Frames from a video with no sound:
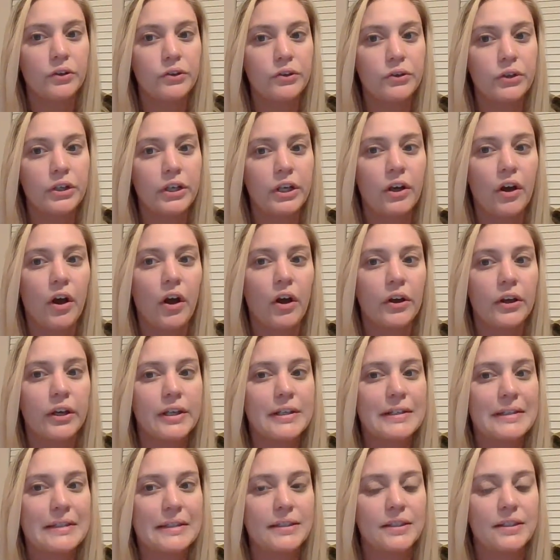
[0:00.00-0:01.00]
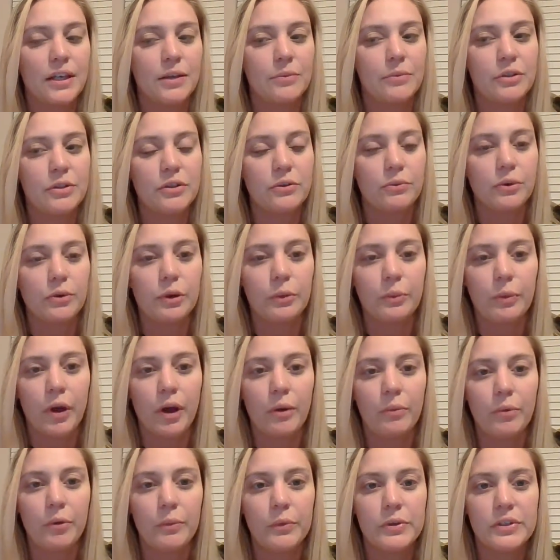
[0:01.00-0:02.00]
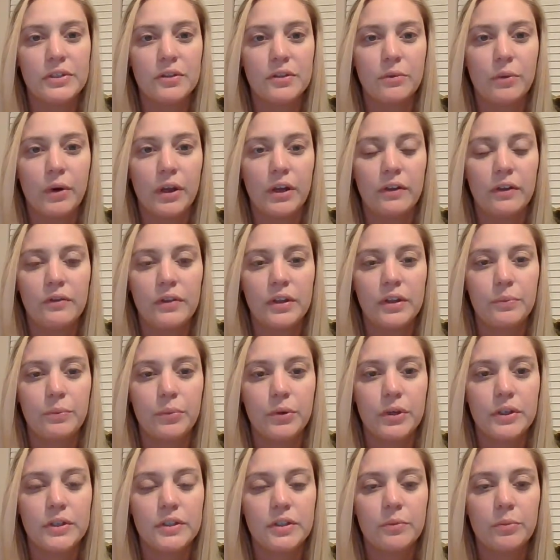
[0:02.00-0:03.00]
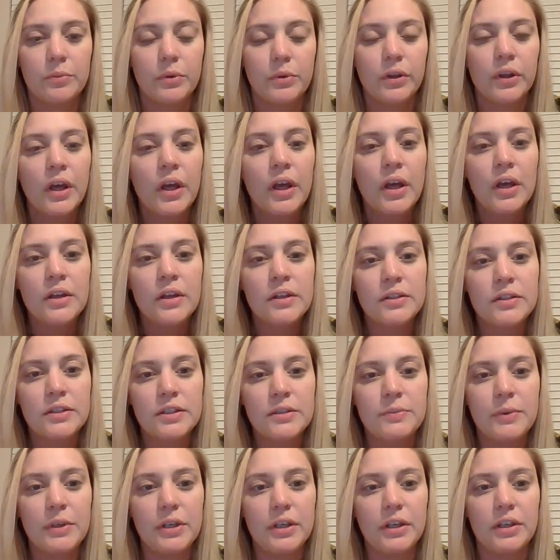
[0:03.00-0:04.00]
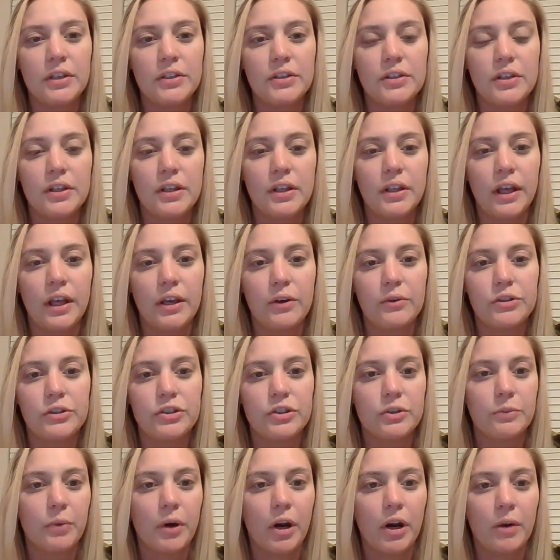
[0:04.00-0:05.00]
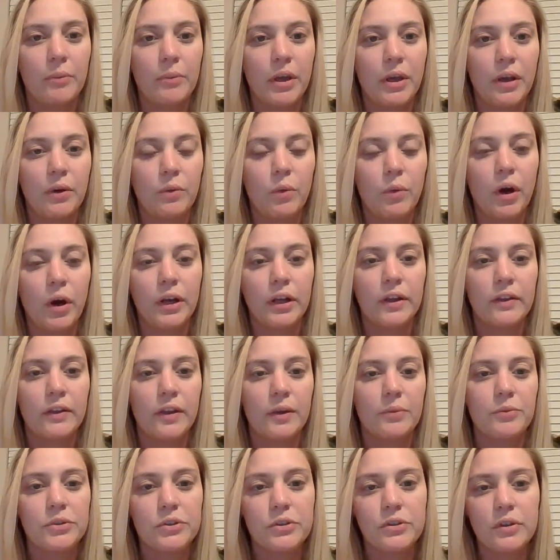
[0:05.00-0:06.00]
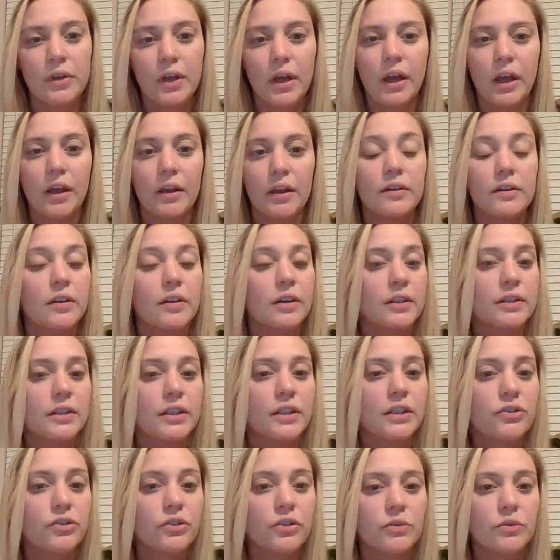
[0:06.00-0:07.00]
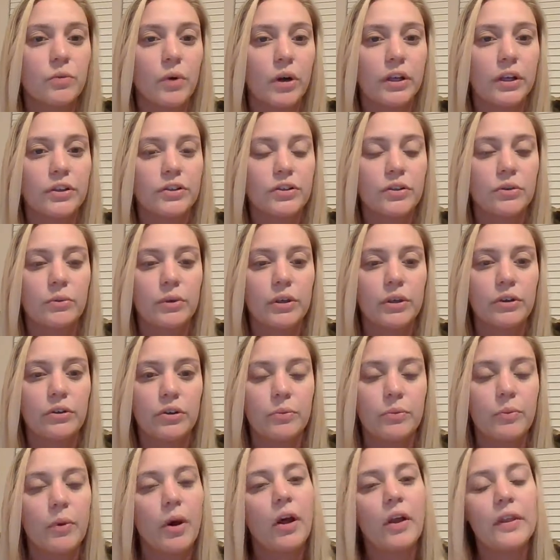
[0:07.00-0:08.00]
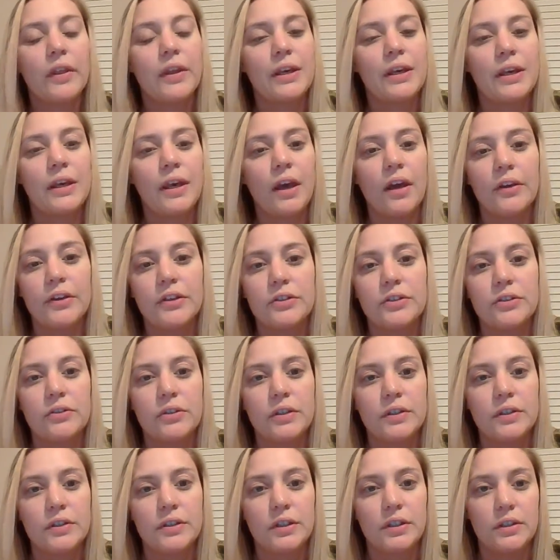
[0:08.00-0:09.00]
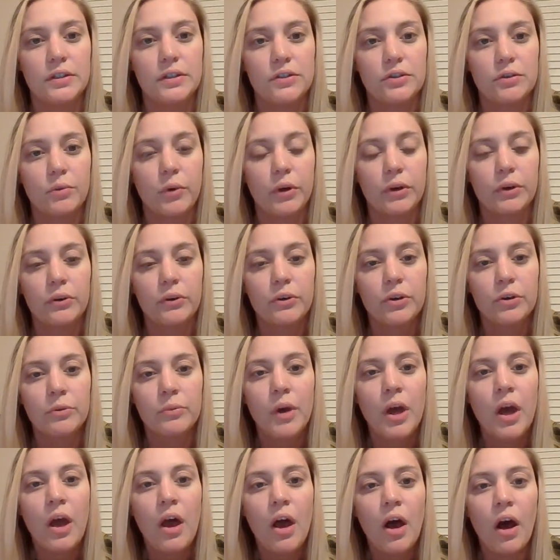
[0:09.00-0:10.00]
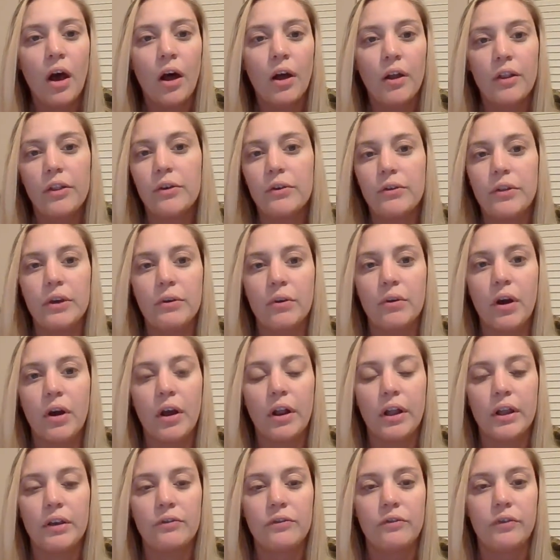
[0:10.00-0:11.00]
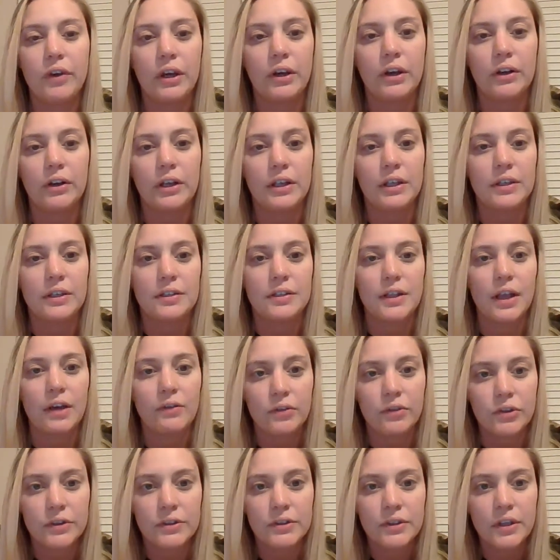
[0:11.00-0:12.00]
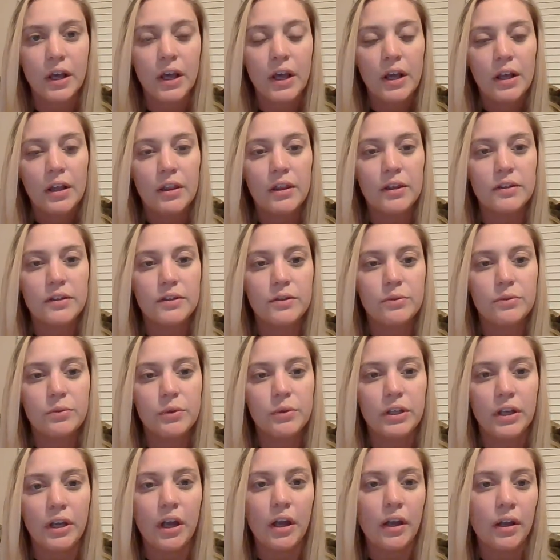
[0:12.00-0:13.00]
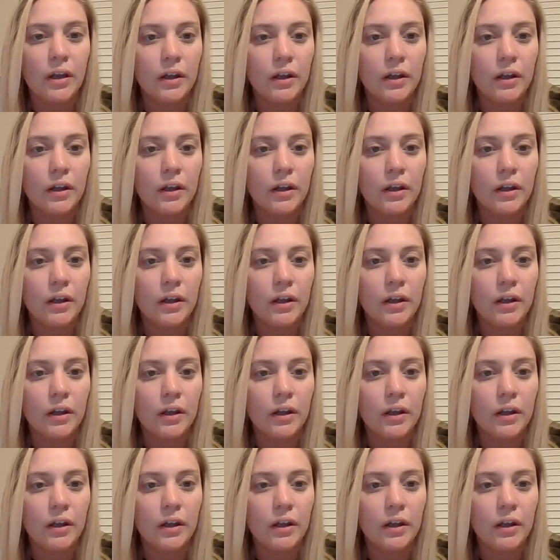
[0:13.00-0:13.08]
treating all kids the same is a real problem was the one of the principal speaking to the language department and wanting them to, and the teachers wanting to regroup all the EL students into one group, although they were all at various levels. This would